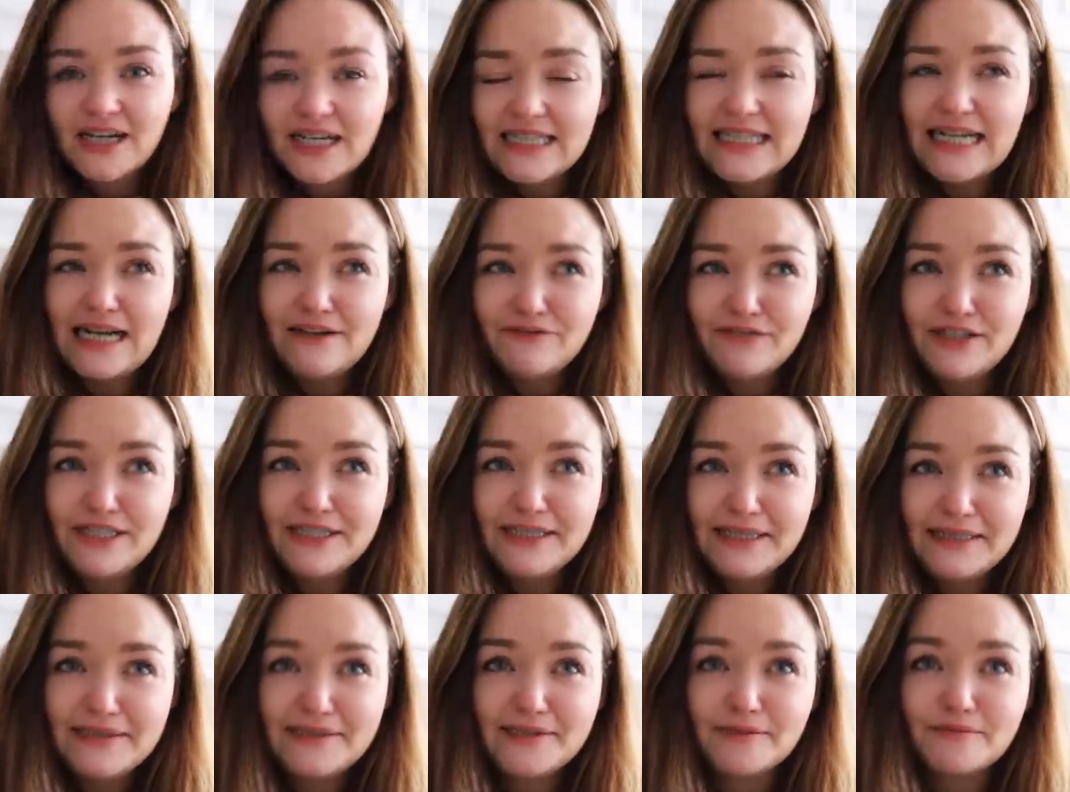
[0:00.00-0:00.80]
I
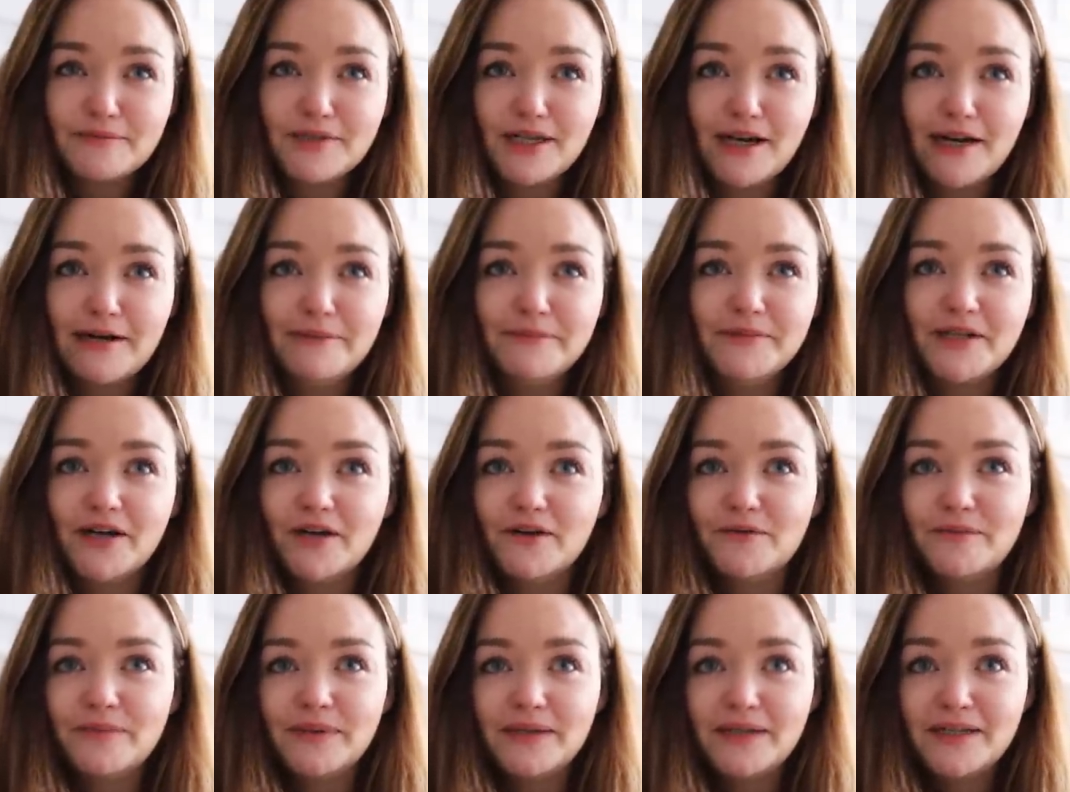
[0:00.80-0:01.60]
definitely need some time
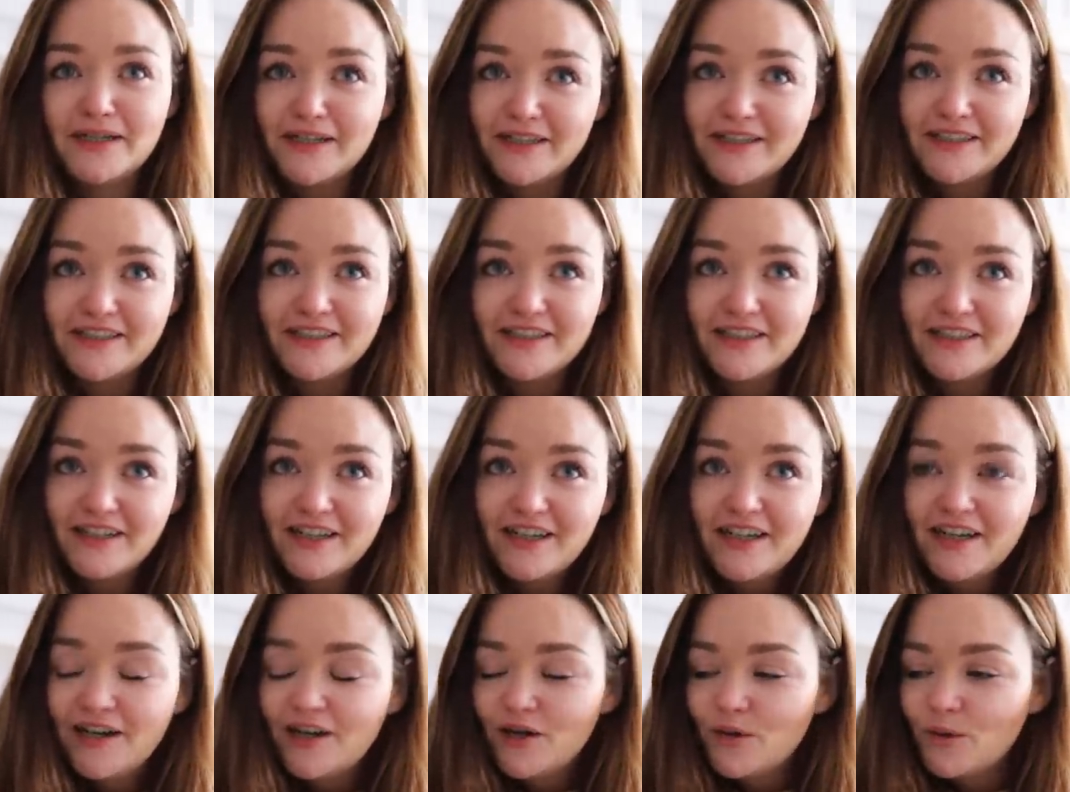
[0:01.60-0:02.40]
though because
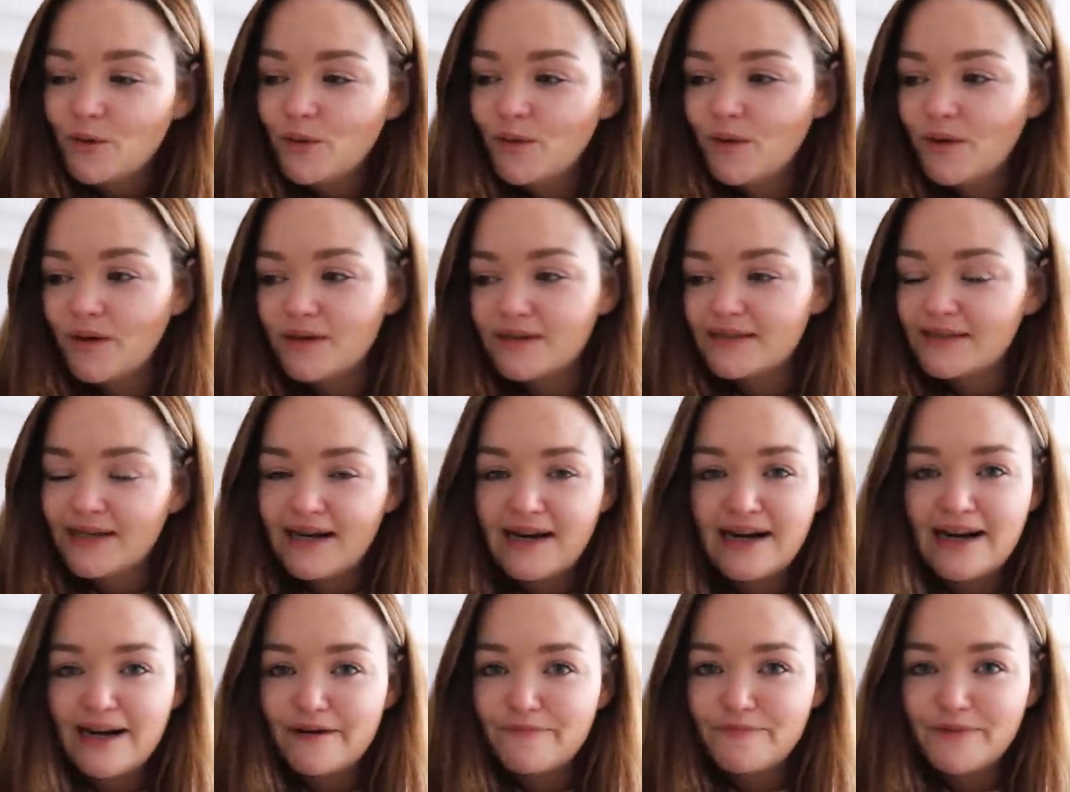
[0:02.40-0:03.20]

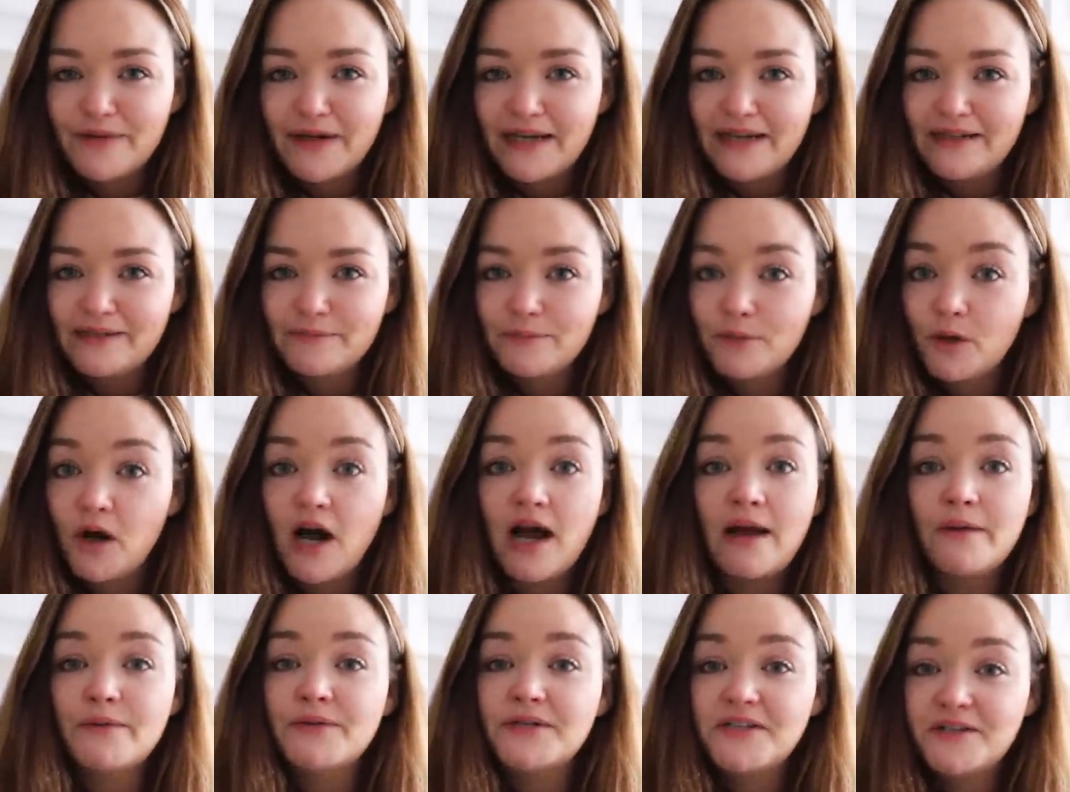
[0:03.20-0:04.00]
the heart breaks, but
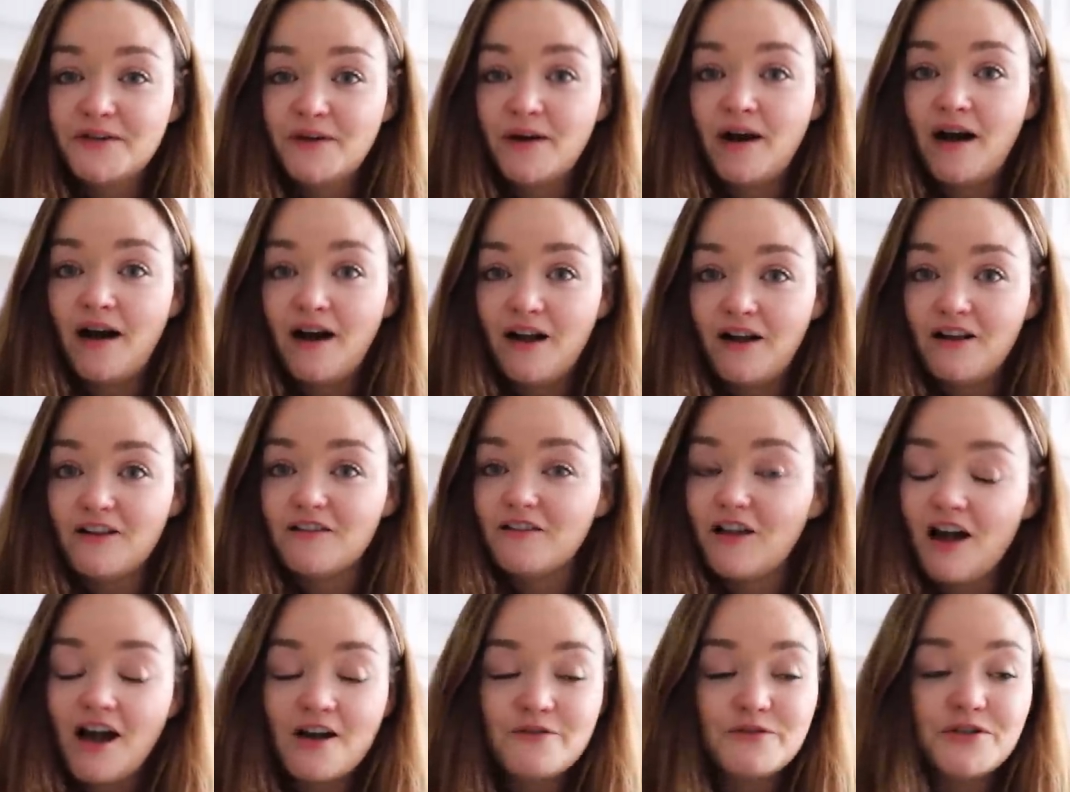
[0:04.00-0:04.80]
I would do it
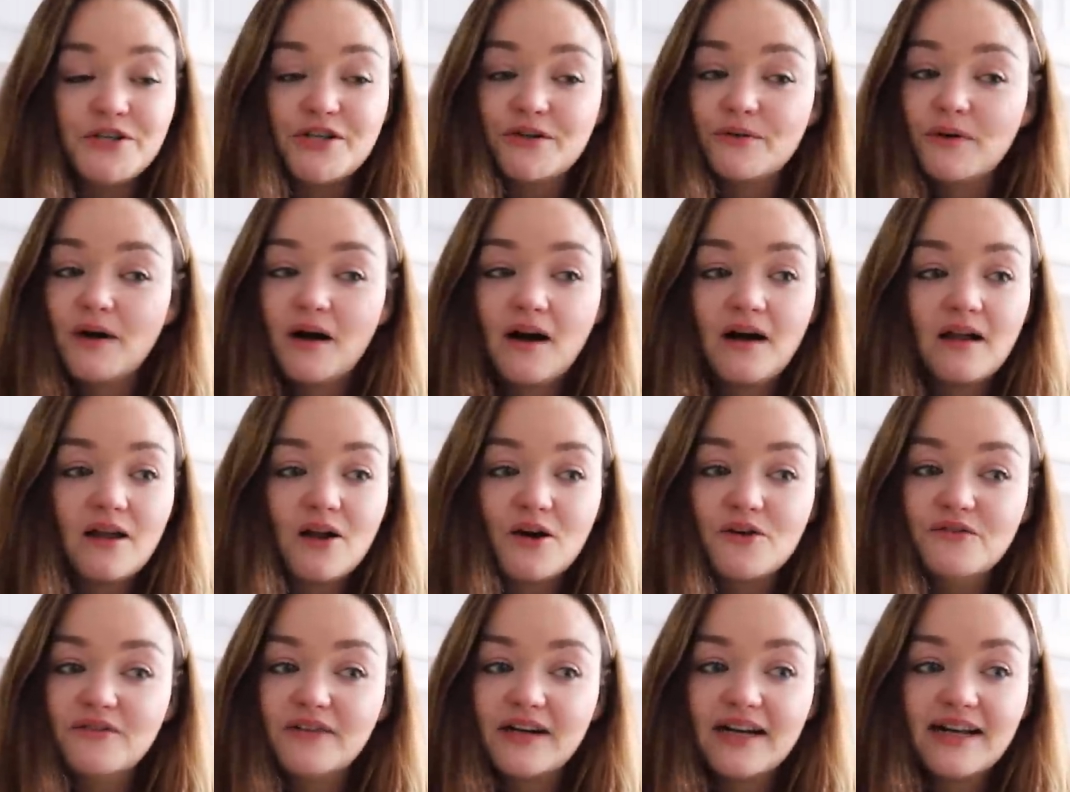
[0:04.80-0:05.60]

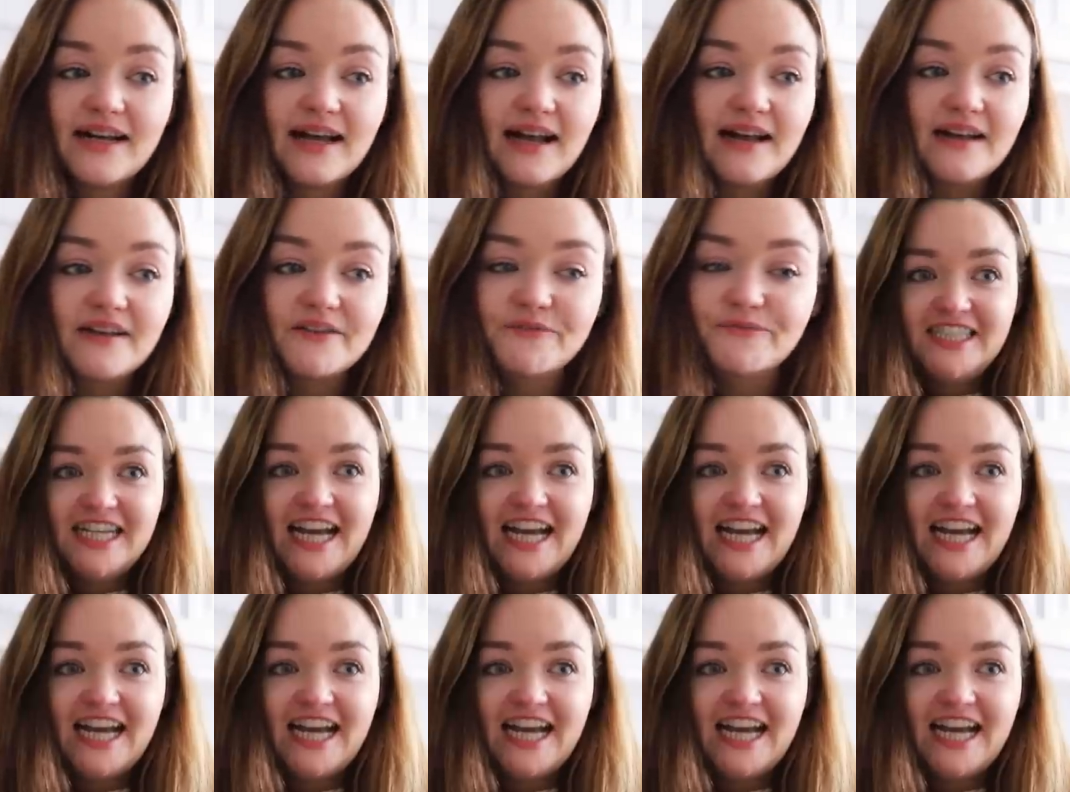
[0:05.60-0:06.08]
all over again.